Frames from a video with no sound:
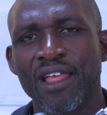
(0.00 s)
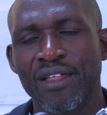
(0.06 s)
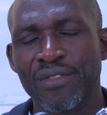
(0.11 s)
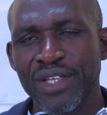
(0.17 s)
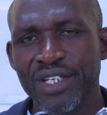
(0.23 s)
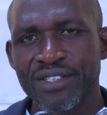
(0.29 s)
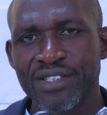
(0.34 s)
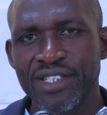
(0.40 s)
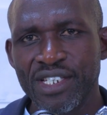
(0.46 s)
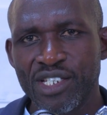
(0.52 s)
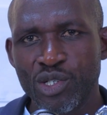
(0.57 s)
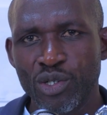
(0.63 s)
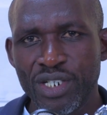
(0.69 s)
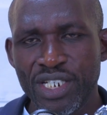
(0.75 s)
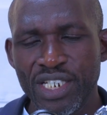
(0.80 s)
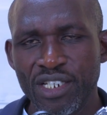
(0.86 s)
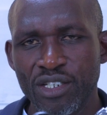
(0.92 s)
They see
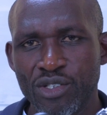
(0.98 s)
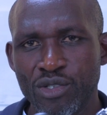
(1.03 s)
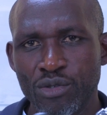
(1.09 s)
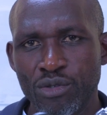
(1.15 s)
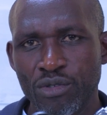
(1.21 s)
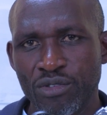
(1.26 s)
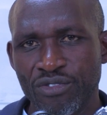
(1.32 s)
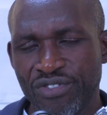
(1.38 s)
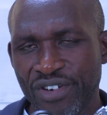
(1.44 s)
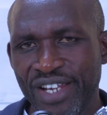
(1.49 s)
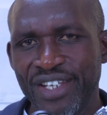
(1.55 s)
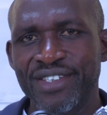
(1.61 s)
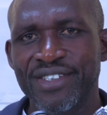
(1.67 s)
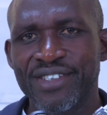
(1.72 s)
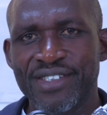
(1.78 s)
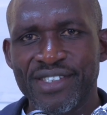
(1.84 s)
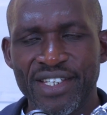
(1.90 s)
talking to
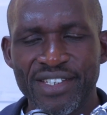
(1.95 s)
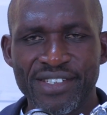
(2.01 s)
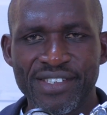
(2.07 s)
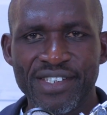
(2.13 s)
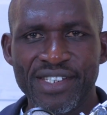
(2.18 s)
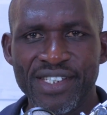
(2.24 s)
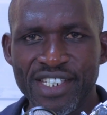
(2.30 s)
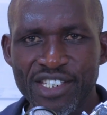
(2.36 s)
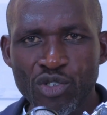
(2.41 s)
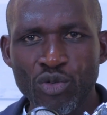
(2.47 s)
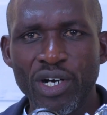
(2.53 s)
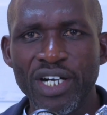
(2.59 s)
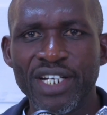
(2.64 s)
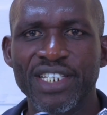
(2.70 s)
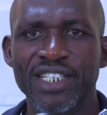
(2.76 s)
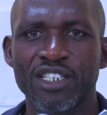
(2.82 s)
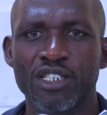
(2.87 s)
friends and
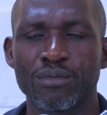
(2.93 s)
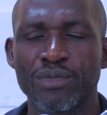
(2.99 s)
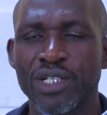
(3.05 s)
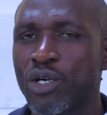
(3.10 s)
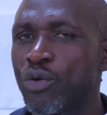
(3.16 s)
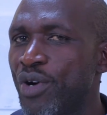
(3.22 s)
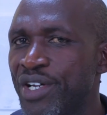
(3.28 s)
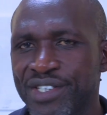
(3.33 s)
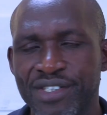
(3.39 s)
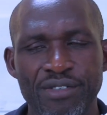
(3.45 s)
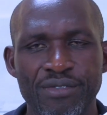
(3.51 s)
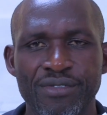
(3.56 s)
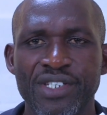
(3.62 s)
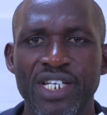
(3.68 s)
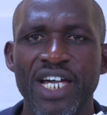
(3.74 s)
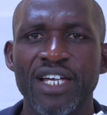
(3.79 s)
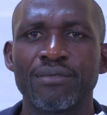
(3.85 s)
networking to be a waste of
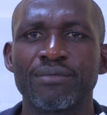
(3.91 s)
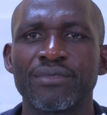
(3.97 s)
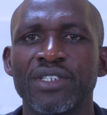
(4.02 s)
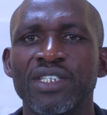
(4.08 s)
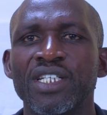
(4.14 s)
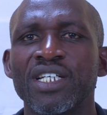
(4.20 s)
time.